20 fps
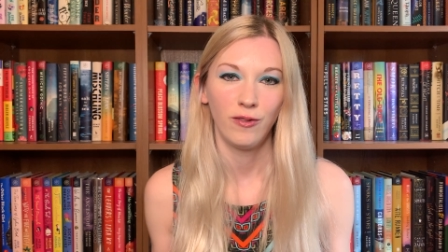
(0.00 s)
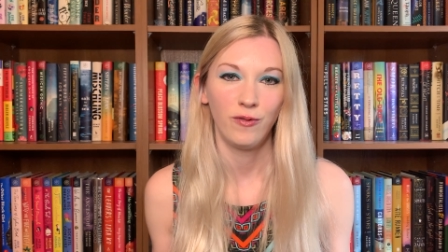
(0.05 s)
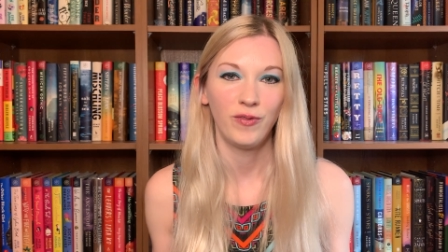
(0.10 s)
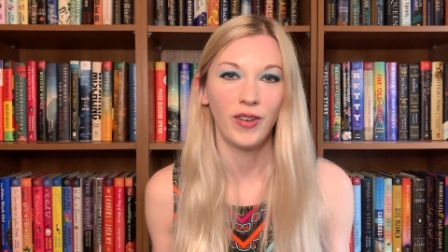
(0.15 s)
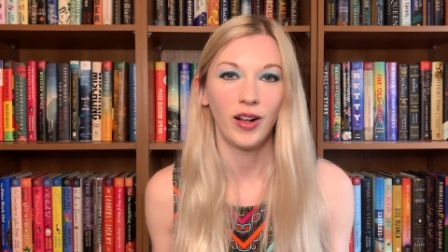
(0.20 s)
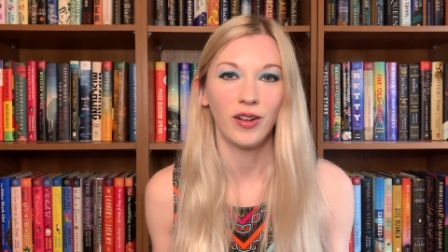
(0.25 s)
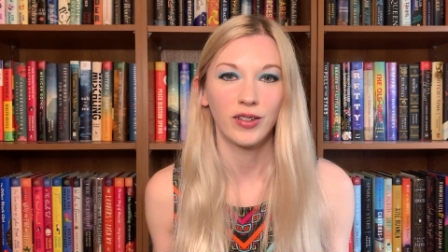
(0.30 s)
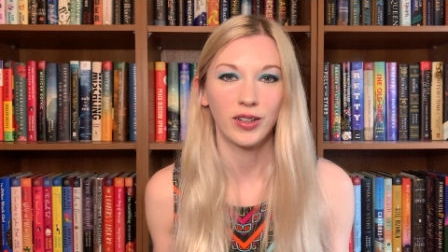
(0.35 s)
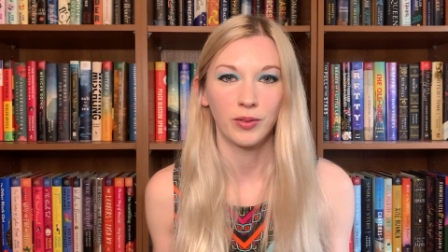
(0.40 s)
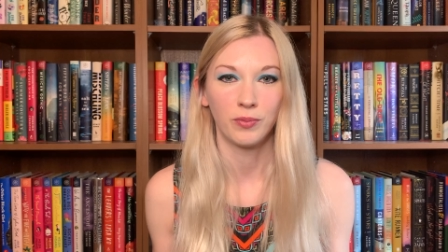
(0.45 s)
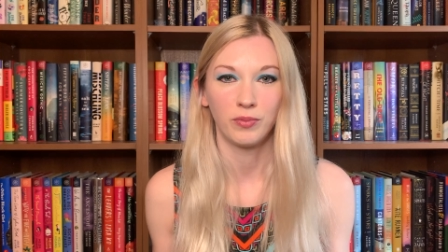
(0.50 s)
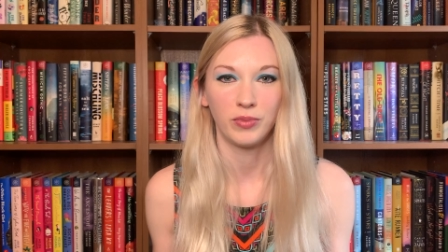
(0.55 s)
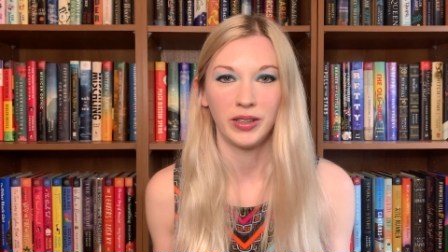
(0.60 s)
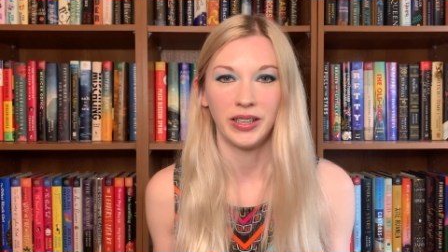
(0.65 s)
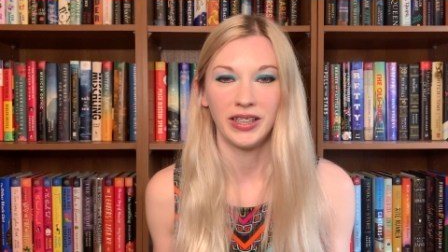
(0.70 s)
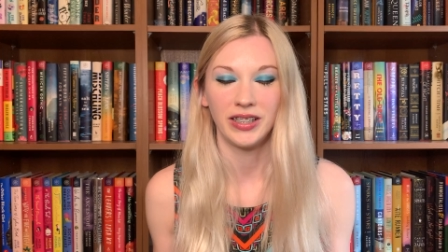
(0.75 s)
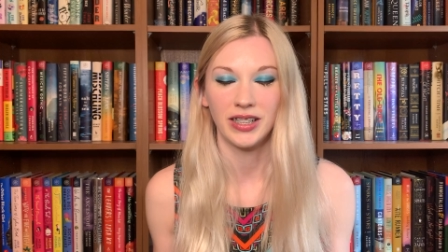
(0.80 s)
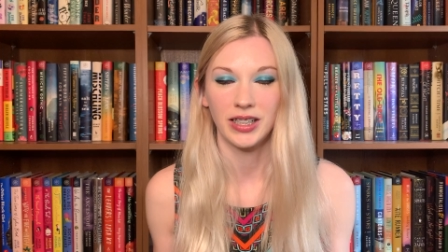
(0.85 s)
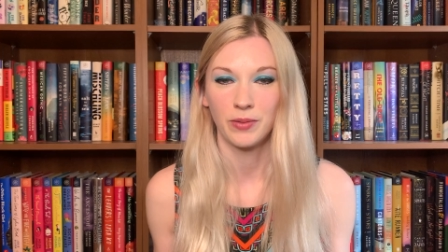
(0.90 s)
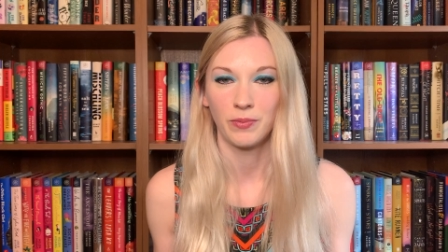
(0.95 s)
felt
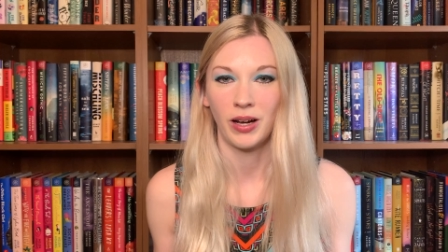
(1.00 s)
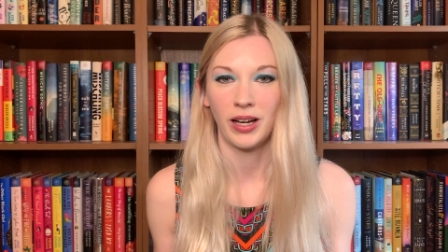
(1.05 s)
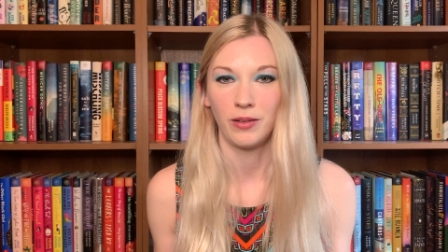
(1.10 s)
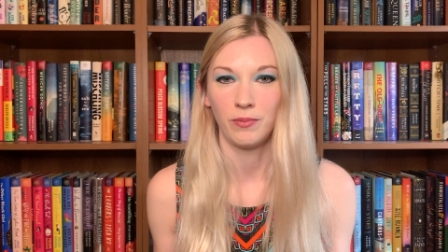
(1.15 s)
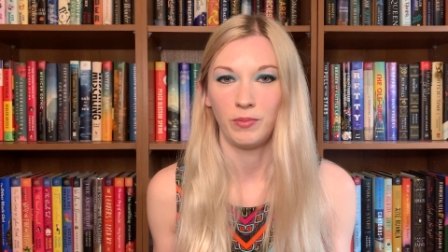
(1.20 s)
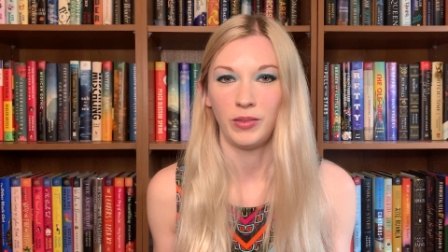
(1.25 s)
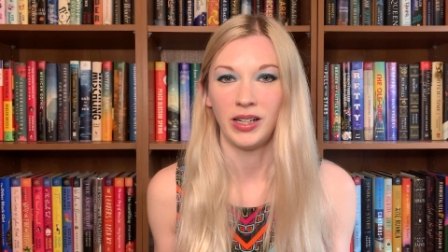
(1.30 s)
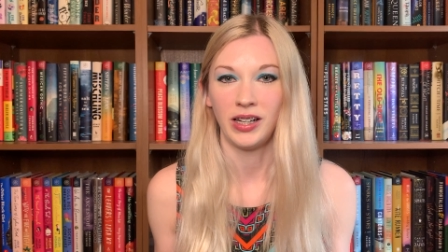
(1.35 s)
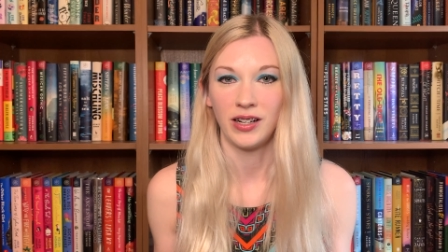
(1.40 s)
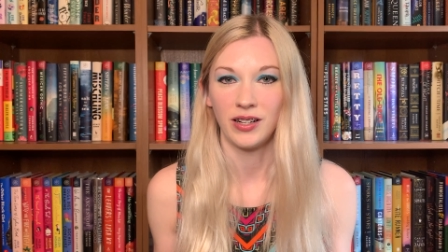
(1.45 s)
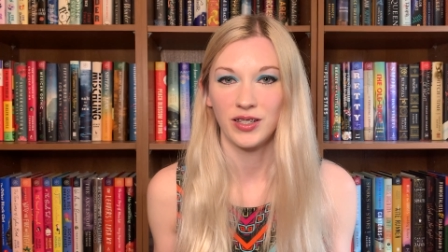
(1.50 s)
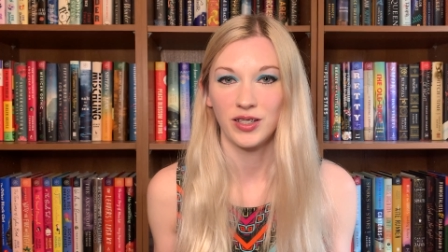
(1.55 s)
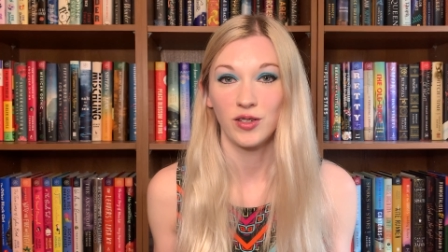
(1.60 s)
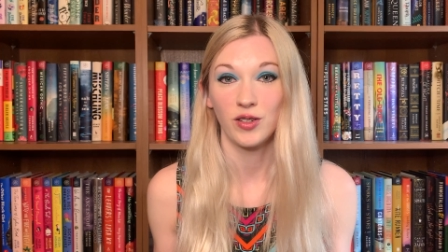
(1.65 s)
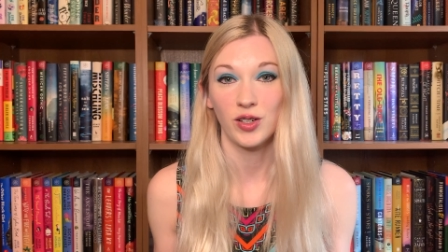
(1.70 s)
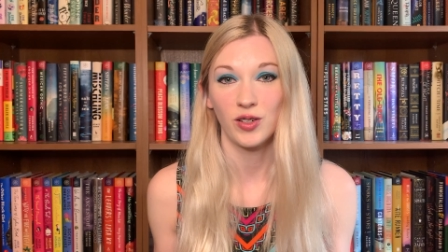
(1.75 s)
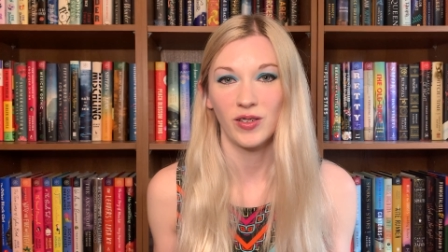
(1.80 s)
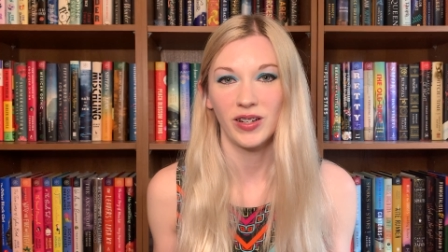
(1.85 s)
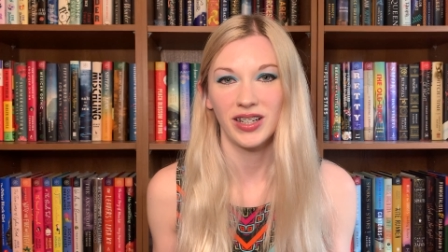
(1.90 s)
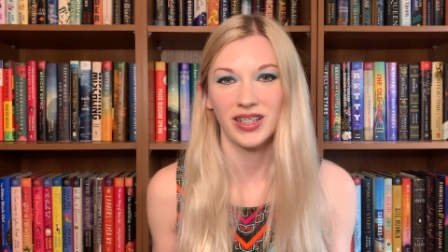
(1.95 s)
complete despite being so
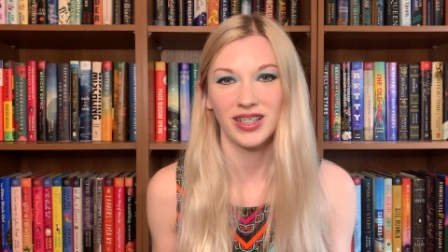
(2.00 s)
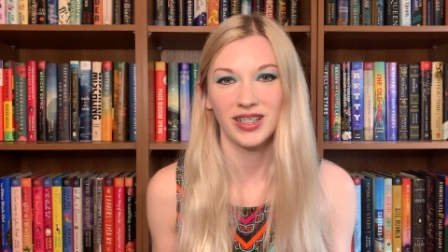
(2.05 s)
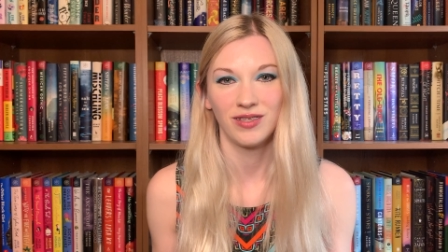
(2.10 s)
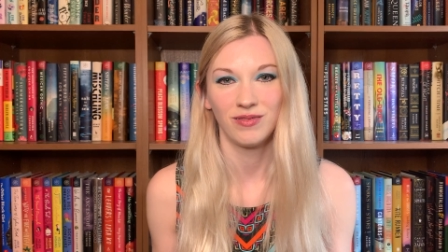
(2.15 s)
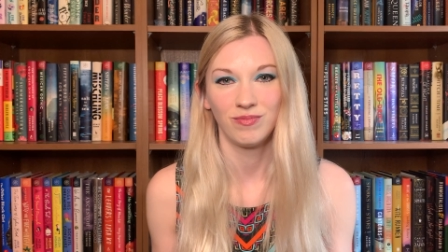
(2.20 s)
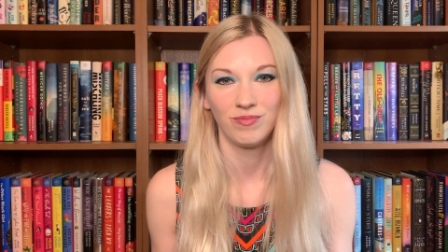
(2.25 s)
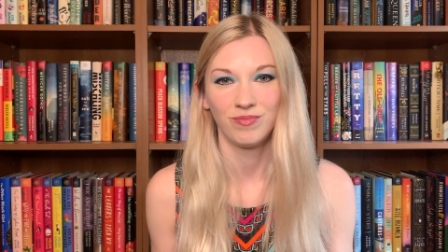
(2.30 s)
short.